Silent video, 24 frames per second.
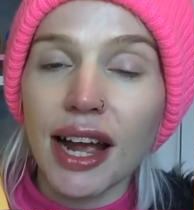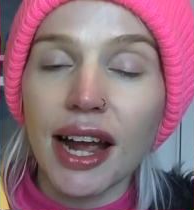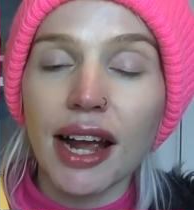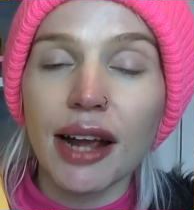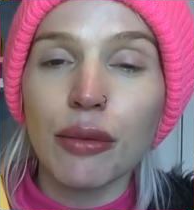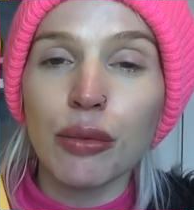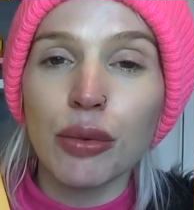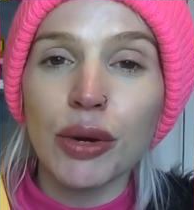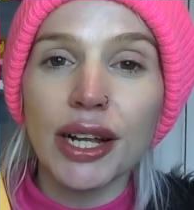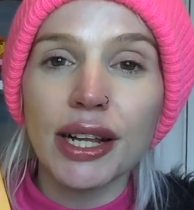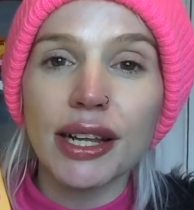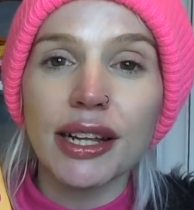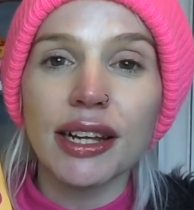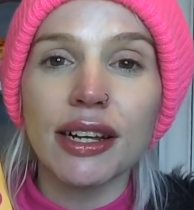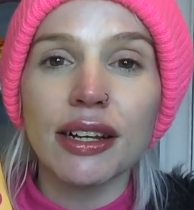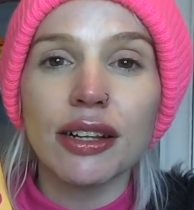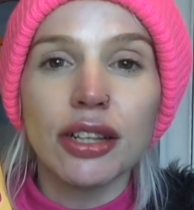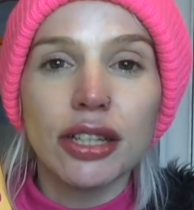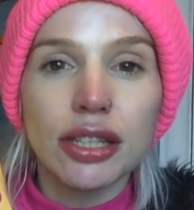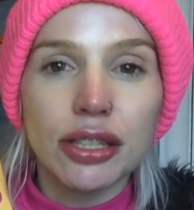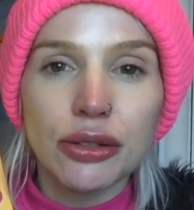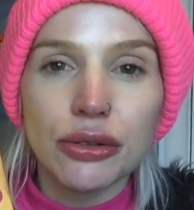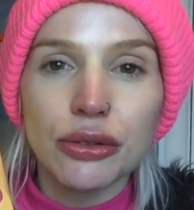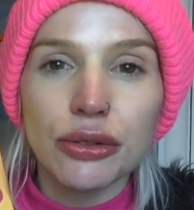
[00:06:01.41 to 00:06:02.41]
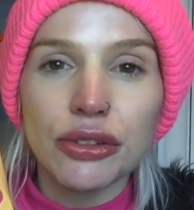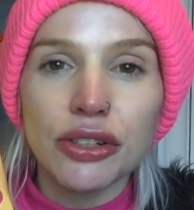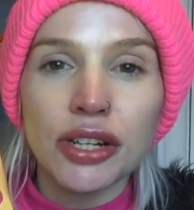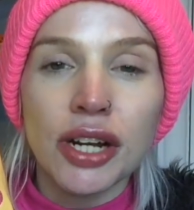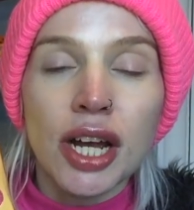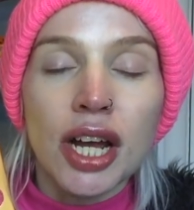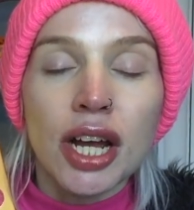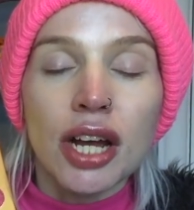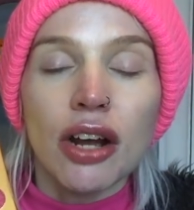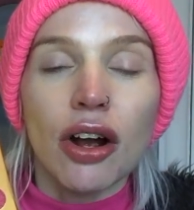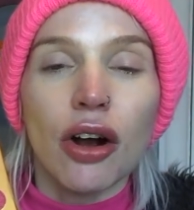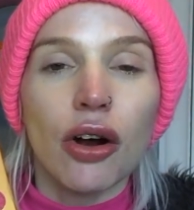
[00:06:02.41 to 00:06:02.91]
I will include
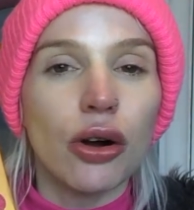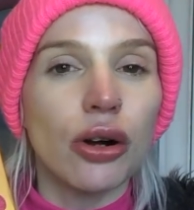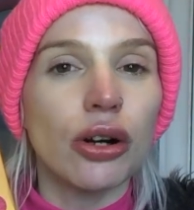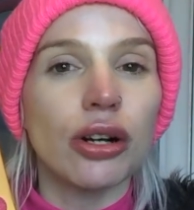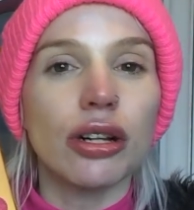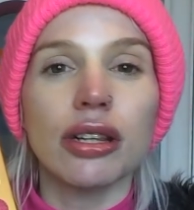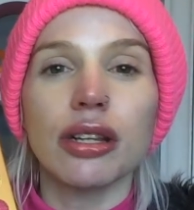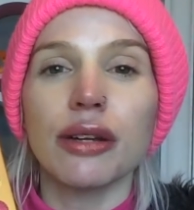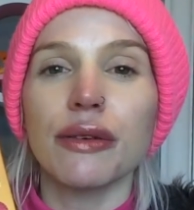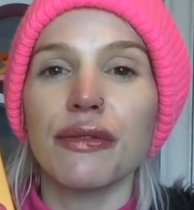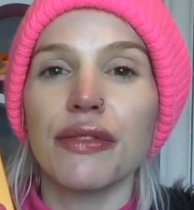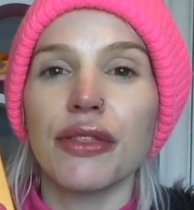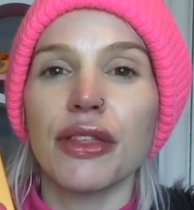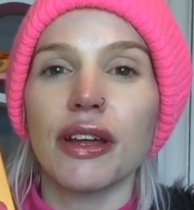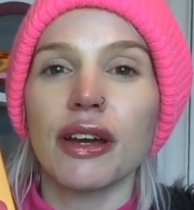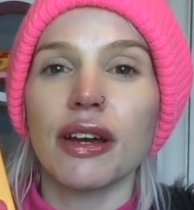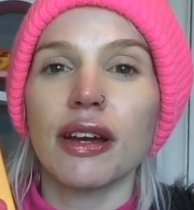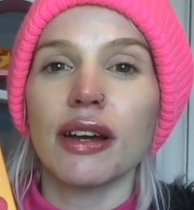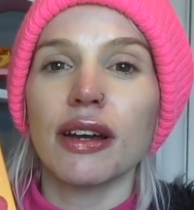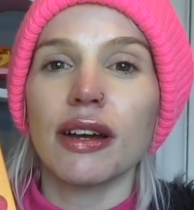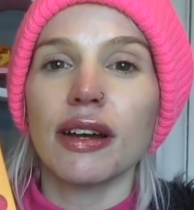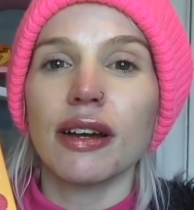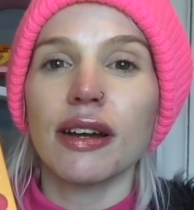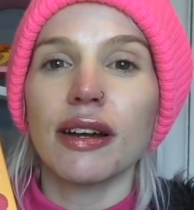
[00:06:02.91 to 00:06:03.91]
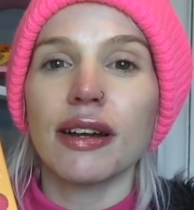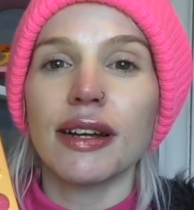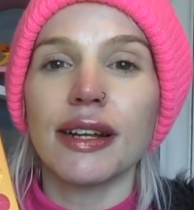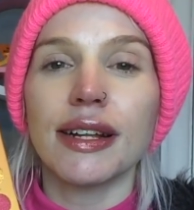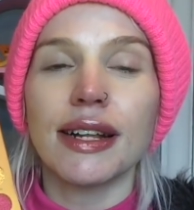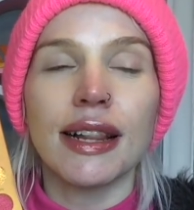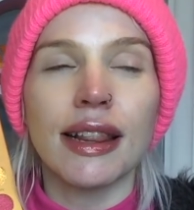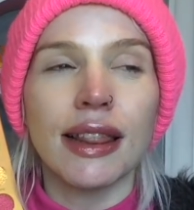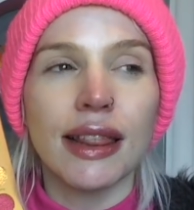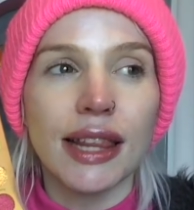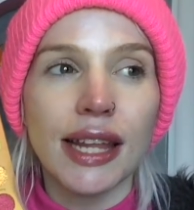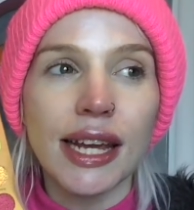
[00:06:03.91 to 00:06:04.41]
all of the
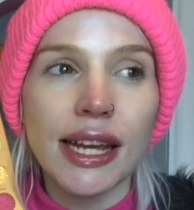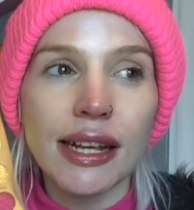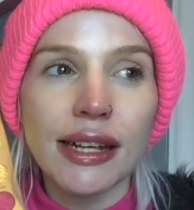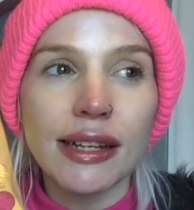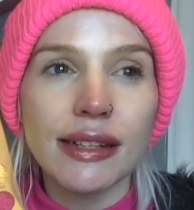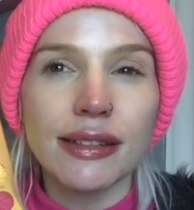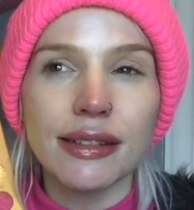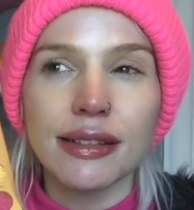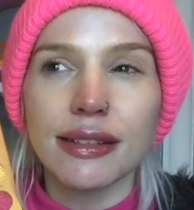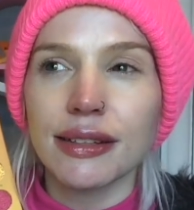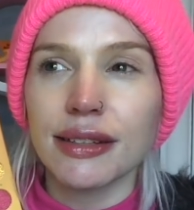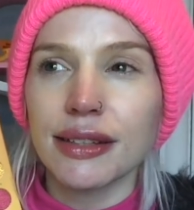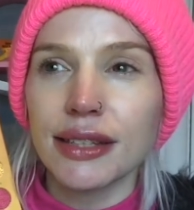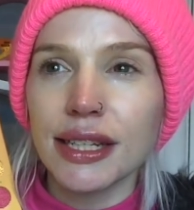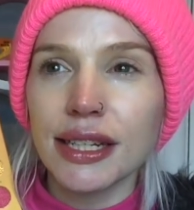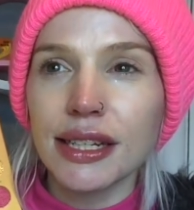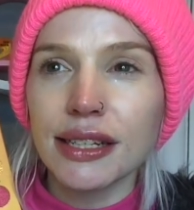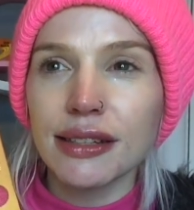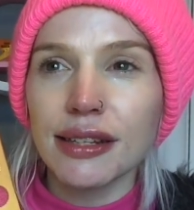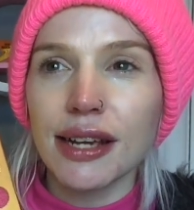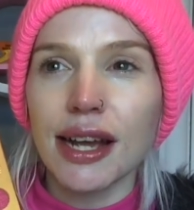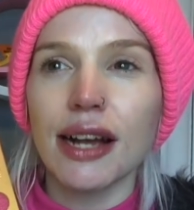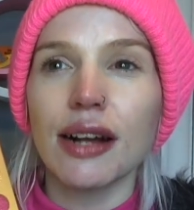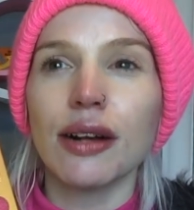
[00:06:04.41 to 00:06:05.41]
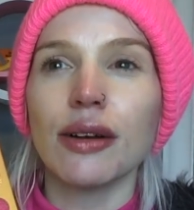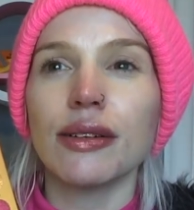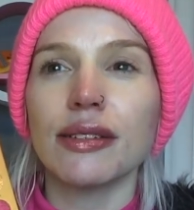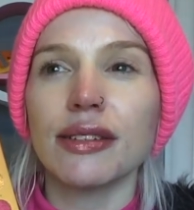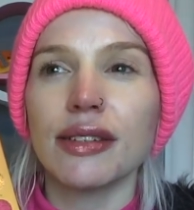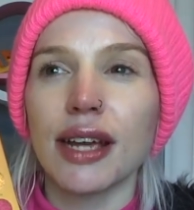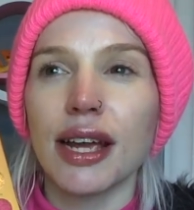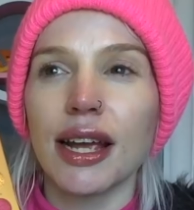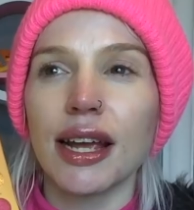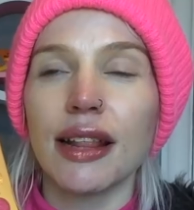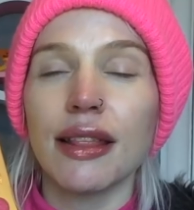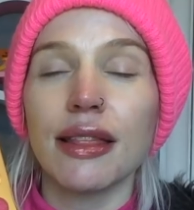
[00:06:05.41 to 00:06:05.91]
links and
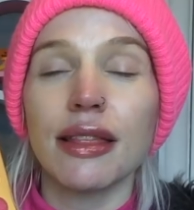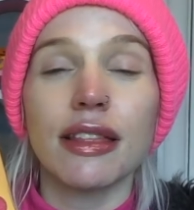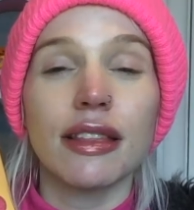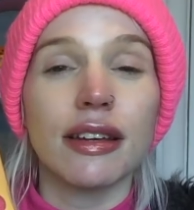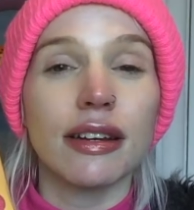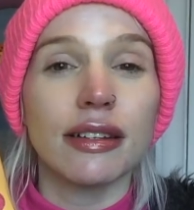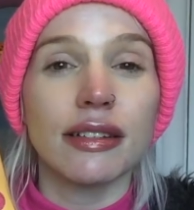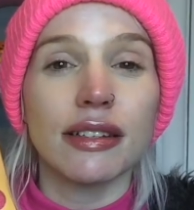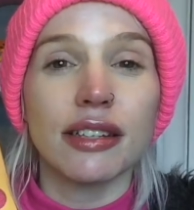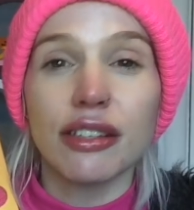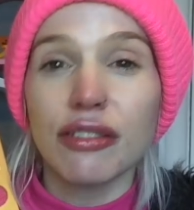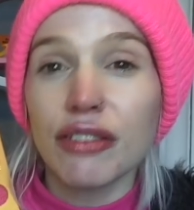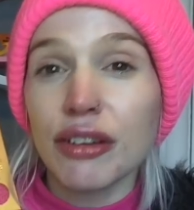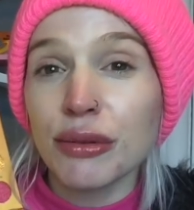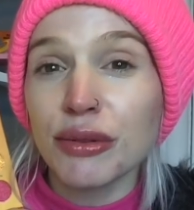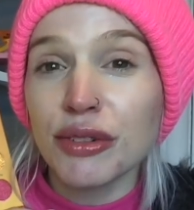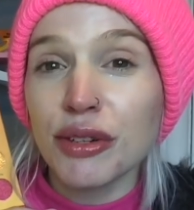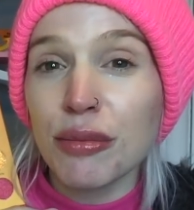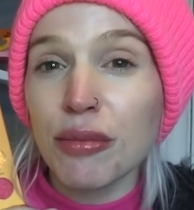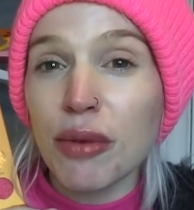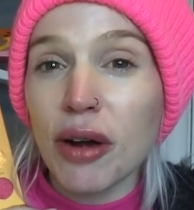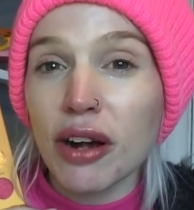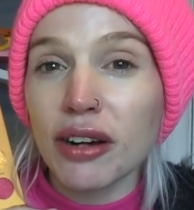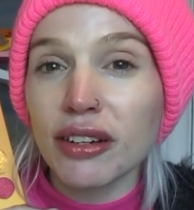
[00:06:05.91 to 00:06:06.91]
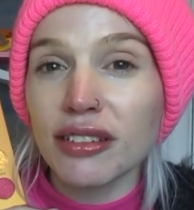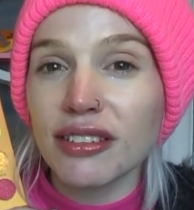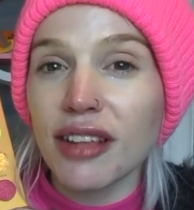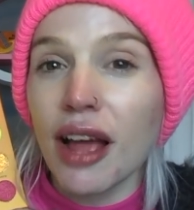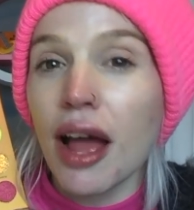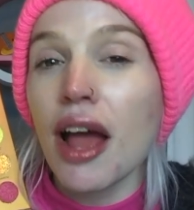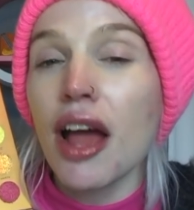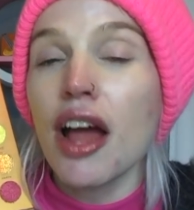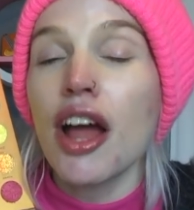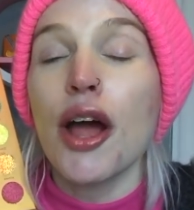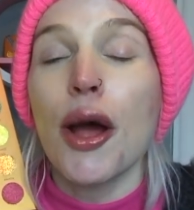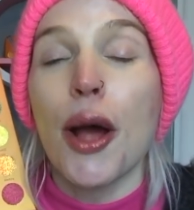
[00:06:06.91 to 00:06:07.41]
details in the description box
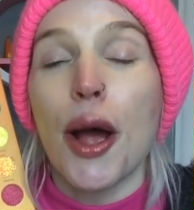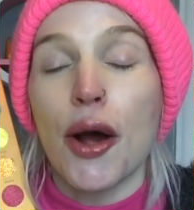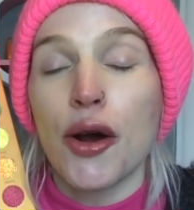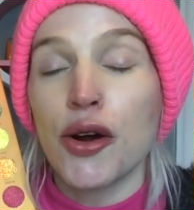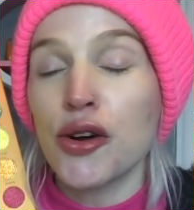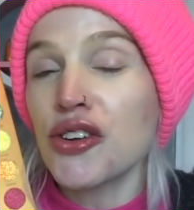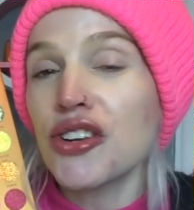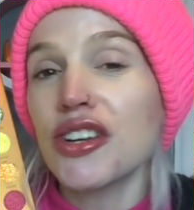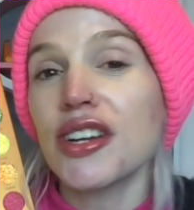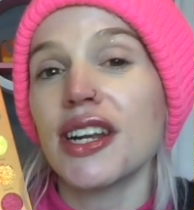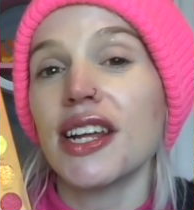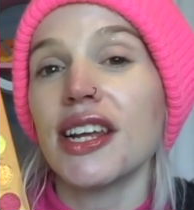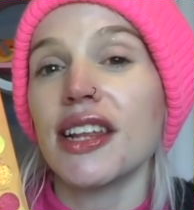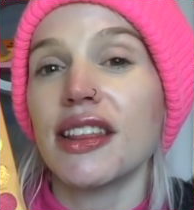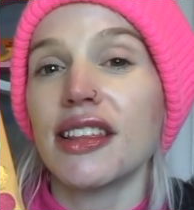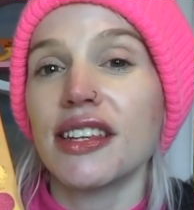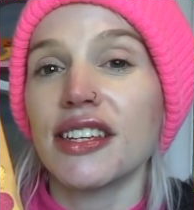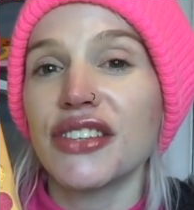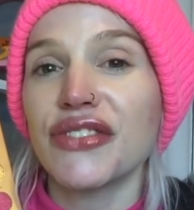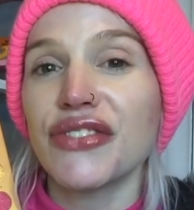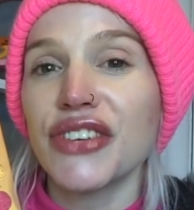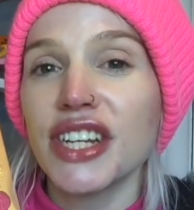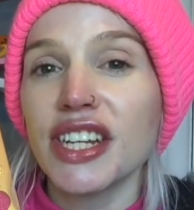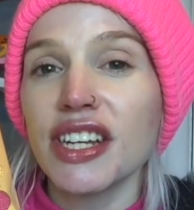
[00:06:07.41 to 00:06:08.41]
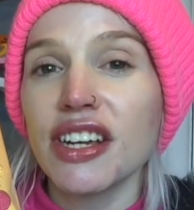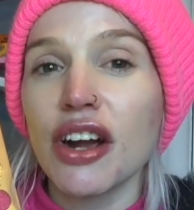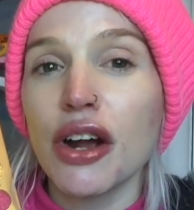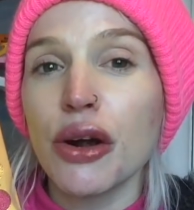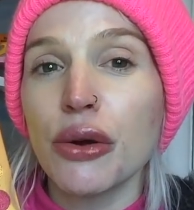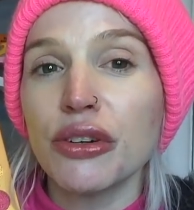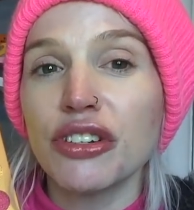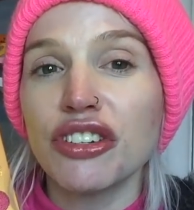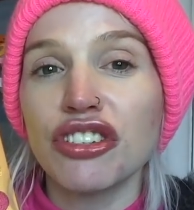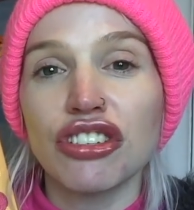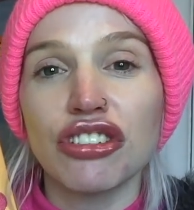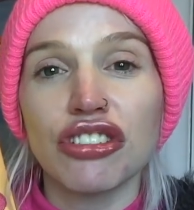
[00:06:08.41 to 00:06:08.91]
underneath this
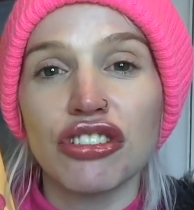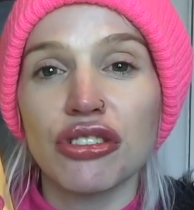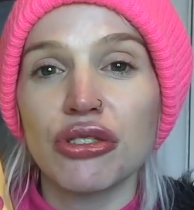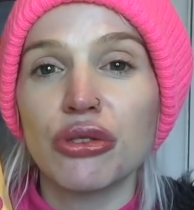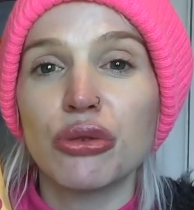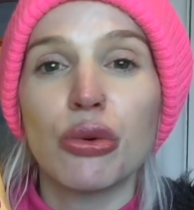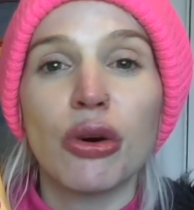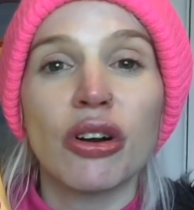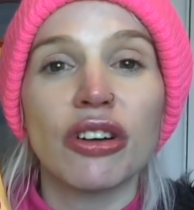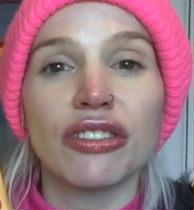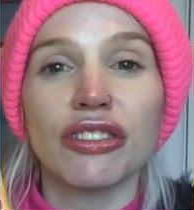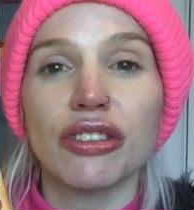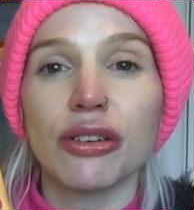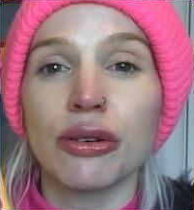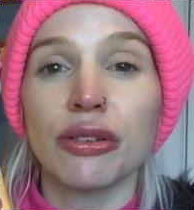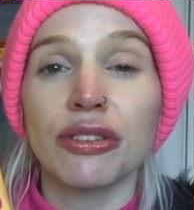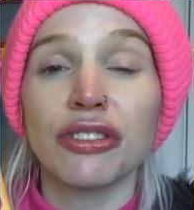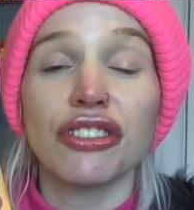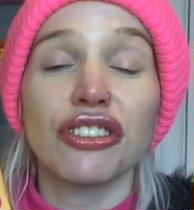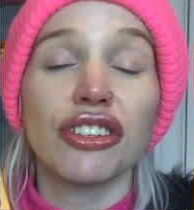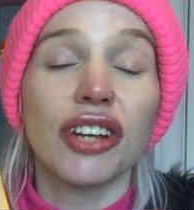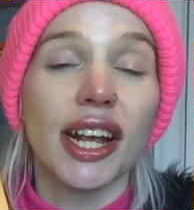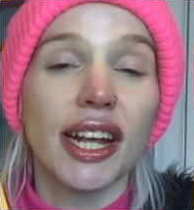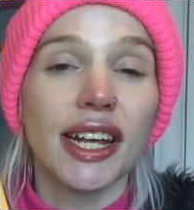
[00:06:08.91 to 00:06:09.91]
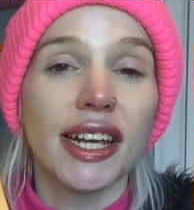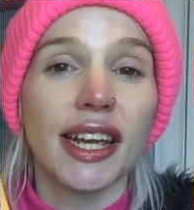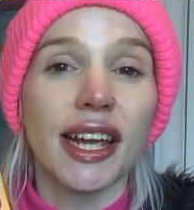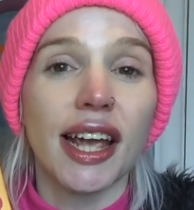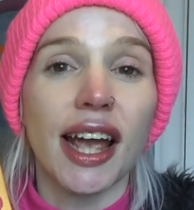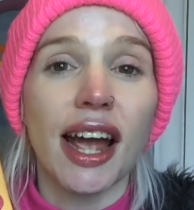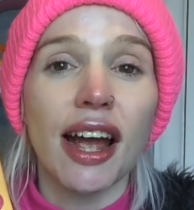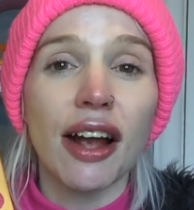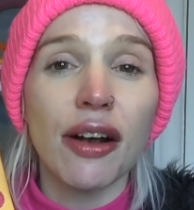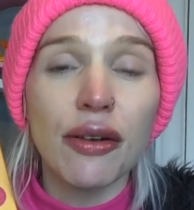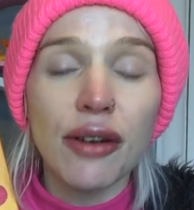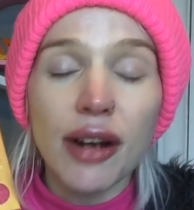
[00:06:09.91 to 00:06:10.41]
video should you want to go and check it
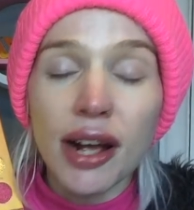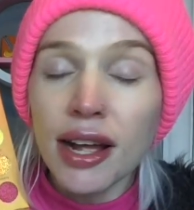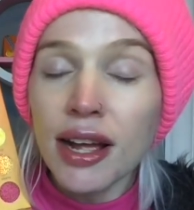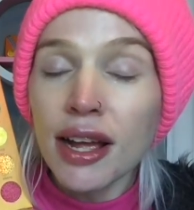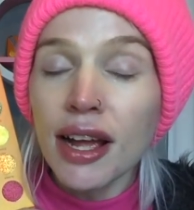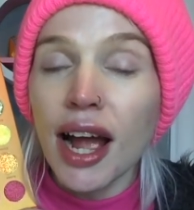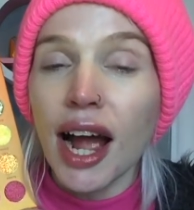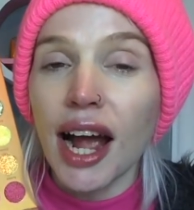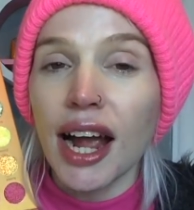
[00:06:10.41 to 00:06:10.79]
out.